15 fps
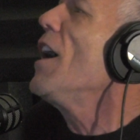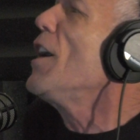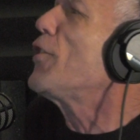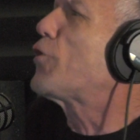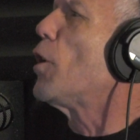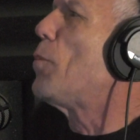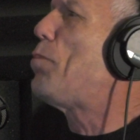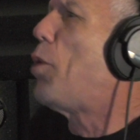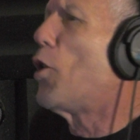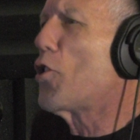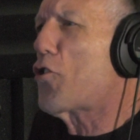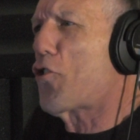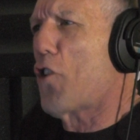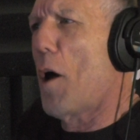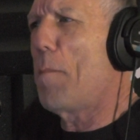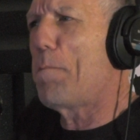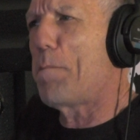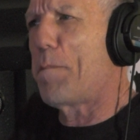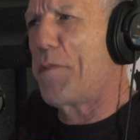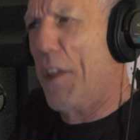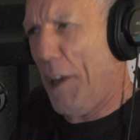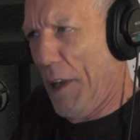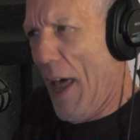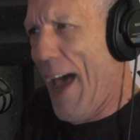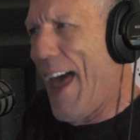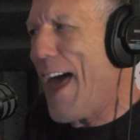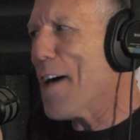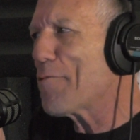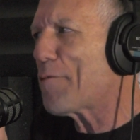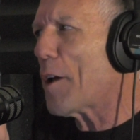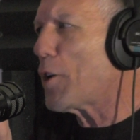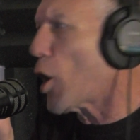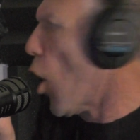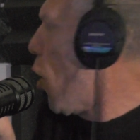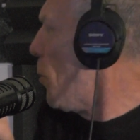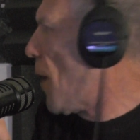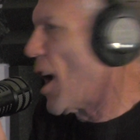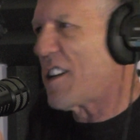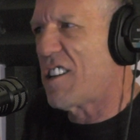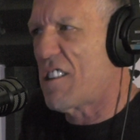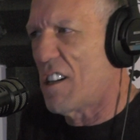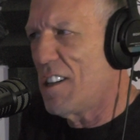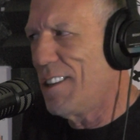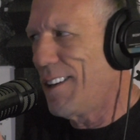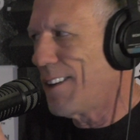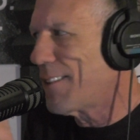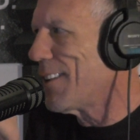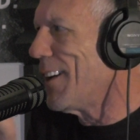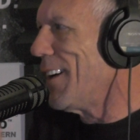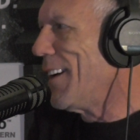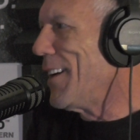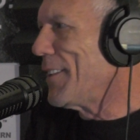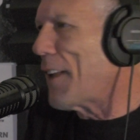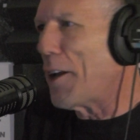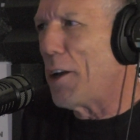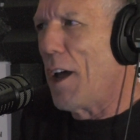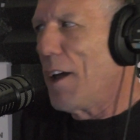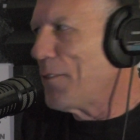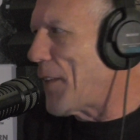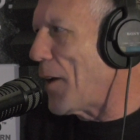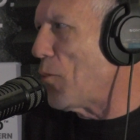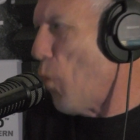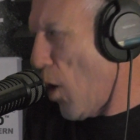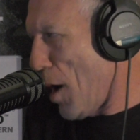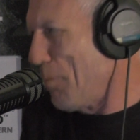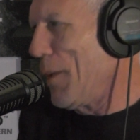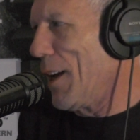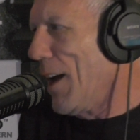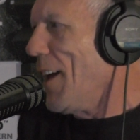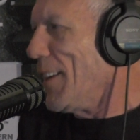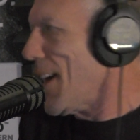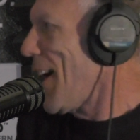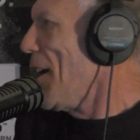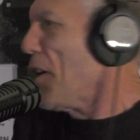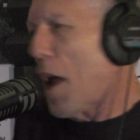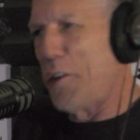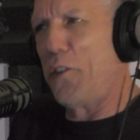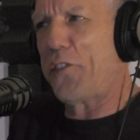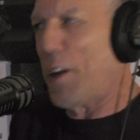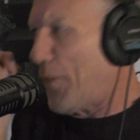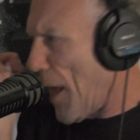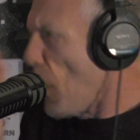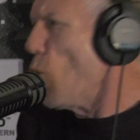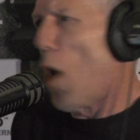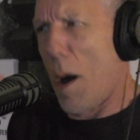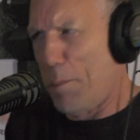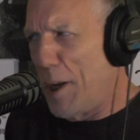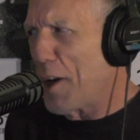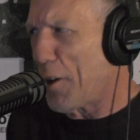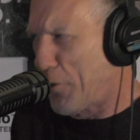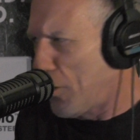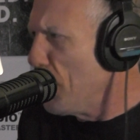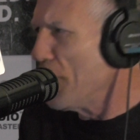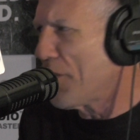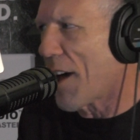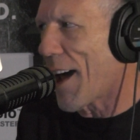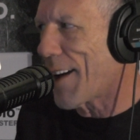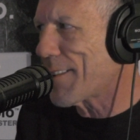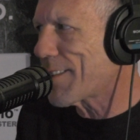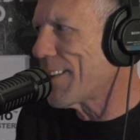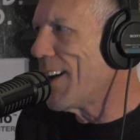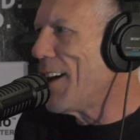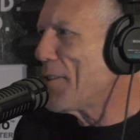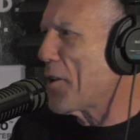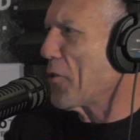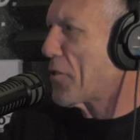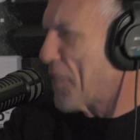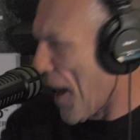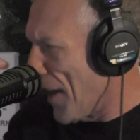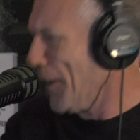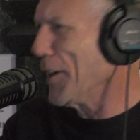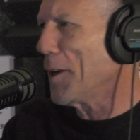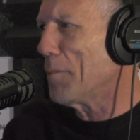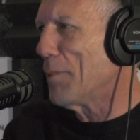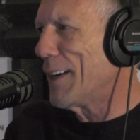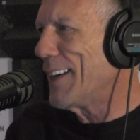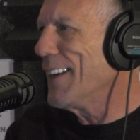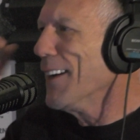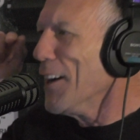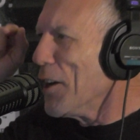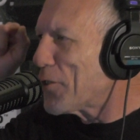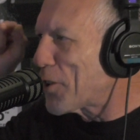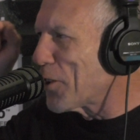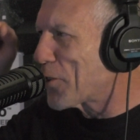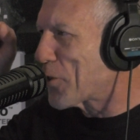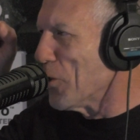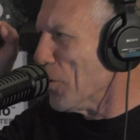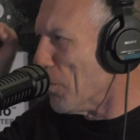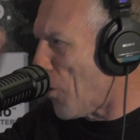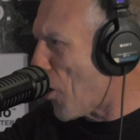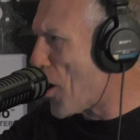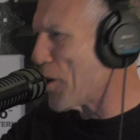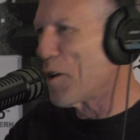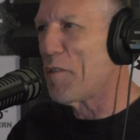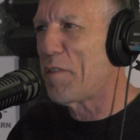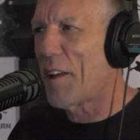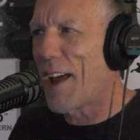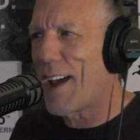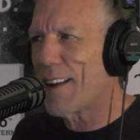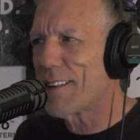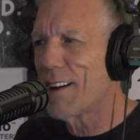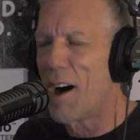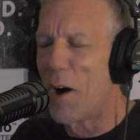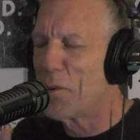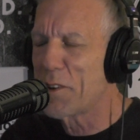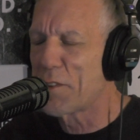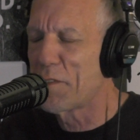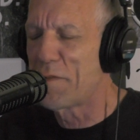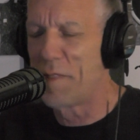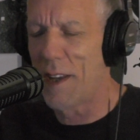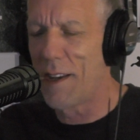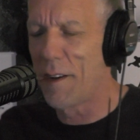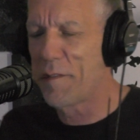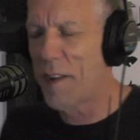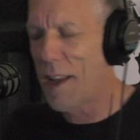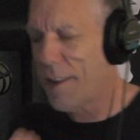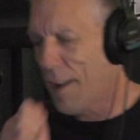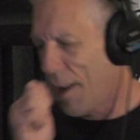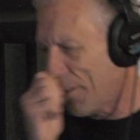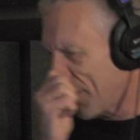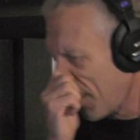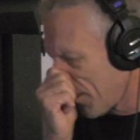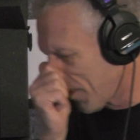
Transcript: to push up the laugh, and you, oh my God, they want me, and you say they want me to do that. They're telling me to do more of that. Oh, it's a fantastic